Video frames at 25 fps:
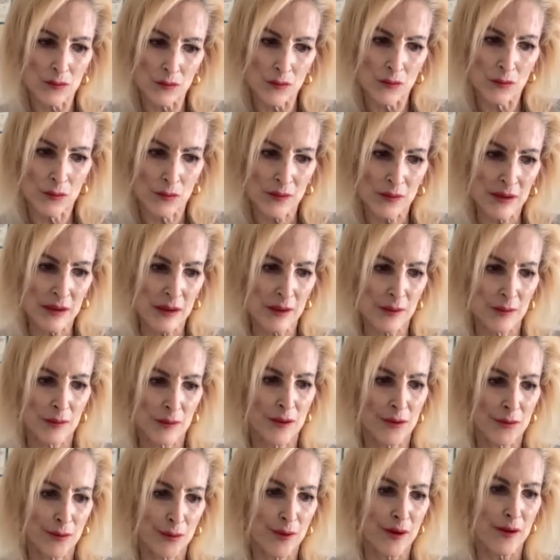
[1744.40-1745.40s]
would
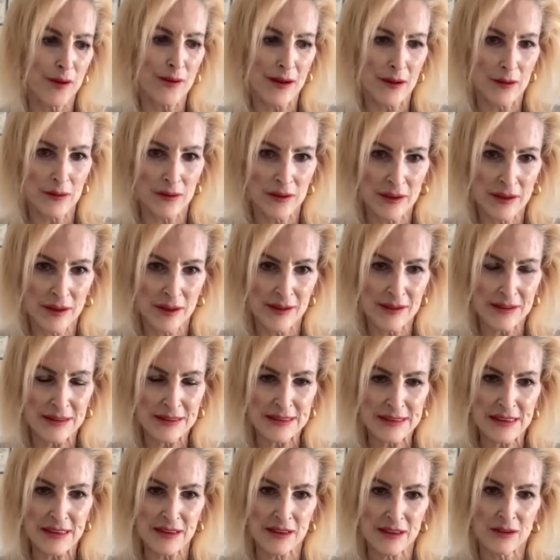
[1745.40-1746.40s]
throw out an
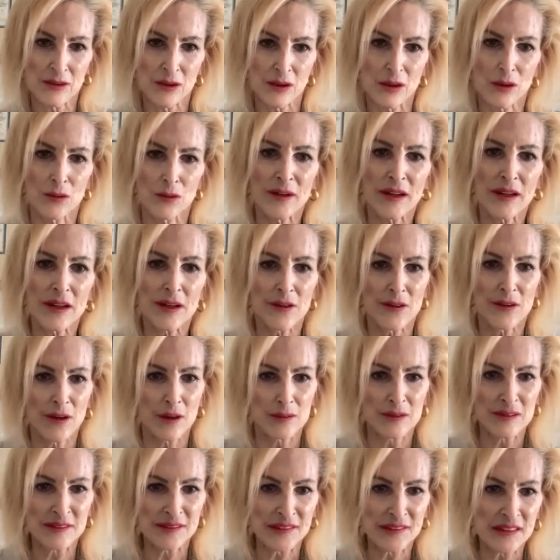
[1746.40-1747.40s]
idea or what he thought
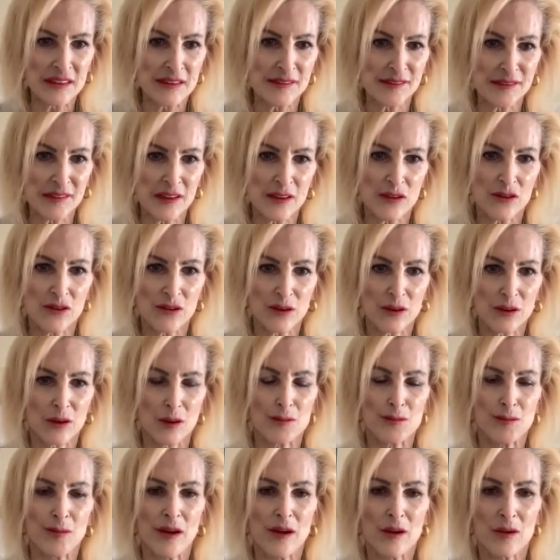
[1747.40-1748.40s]
was an essential
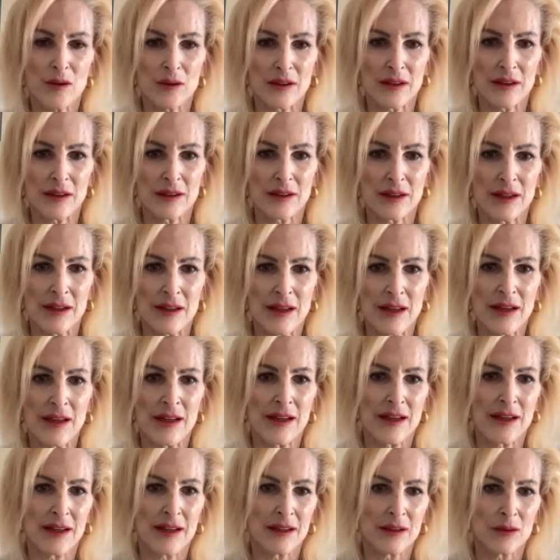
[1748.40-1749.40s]
component,
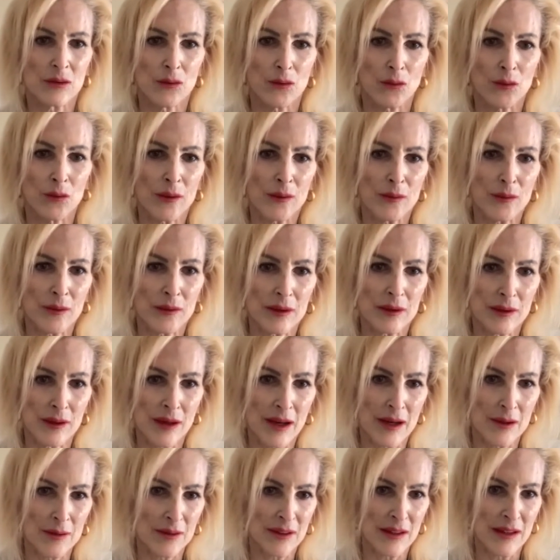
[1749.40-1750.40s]
and we would
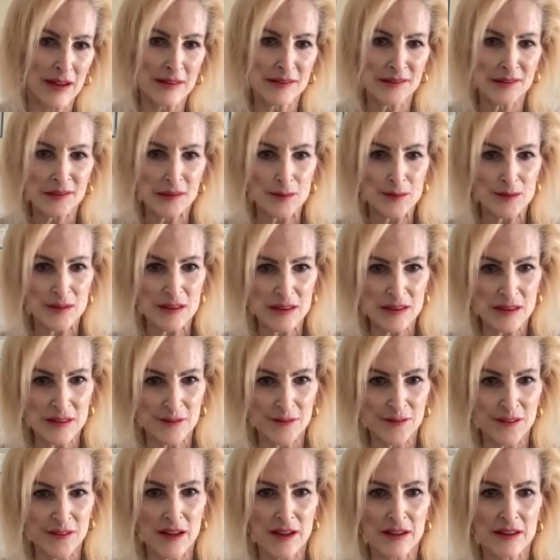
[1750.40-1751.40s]
I would ask him to
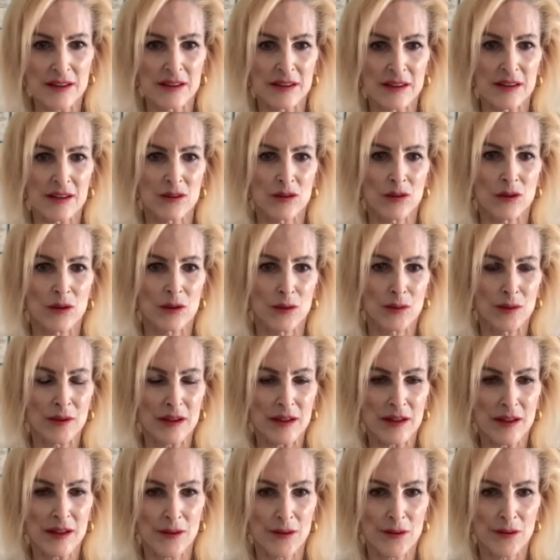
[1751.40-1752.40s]
define it or what
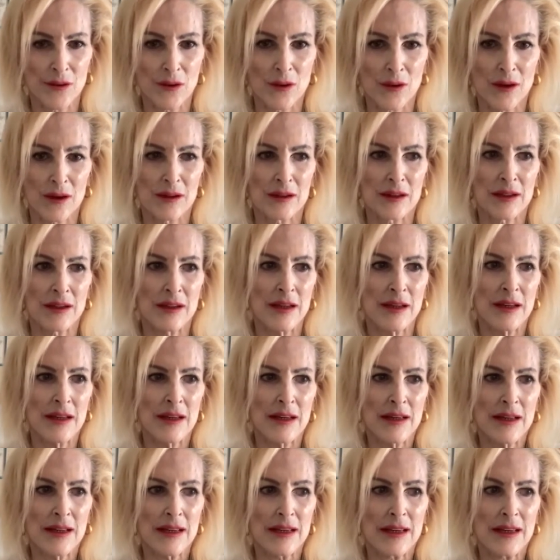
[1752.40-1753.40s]
he thought,
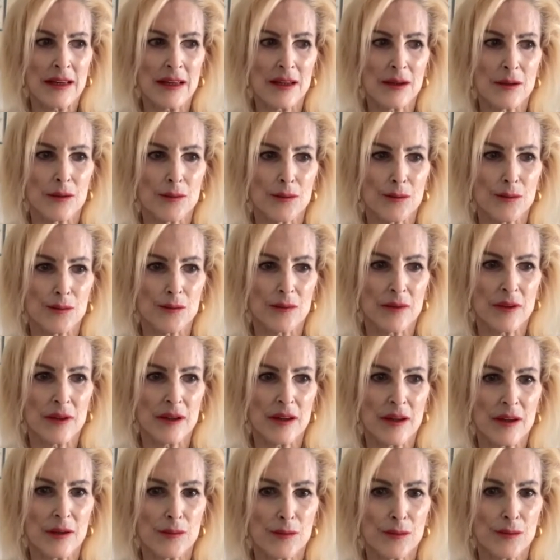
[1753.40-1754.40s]
he
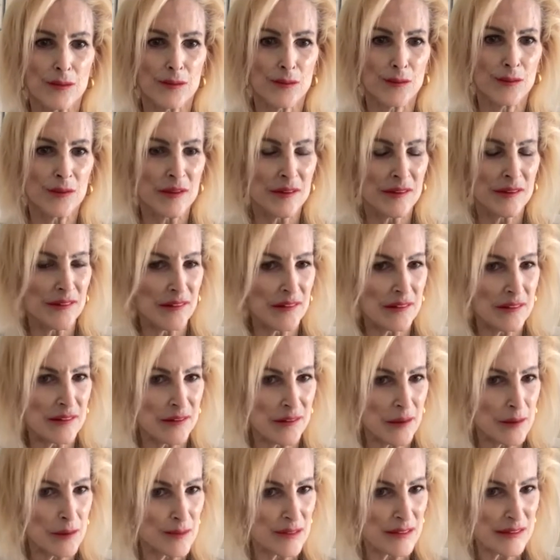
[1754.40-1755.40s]
he was
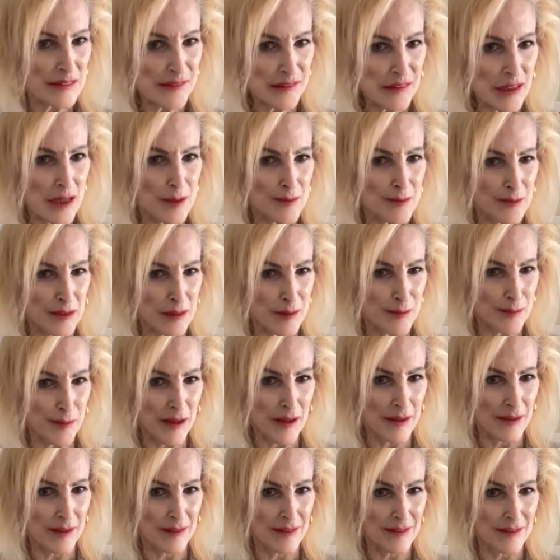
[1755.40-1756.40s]
somewhat stymied
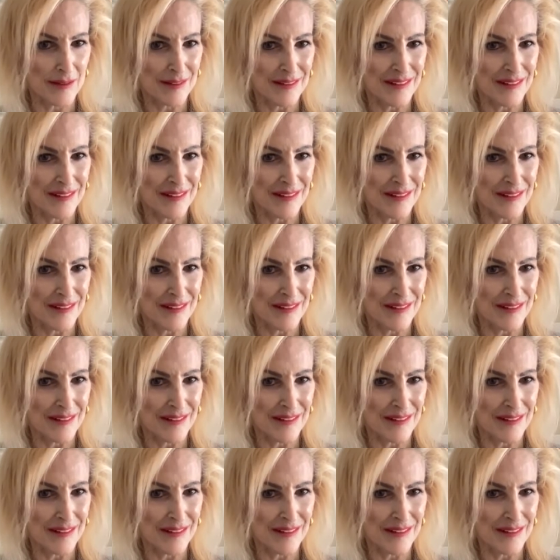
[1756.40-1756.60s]
by it.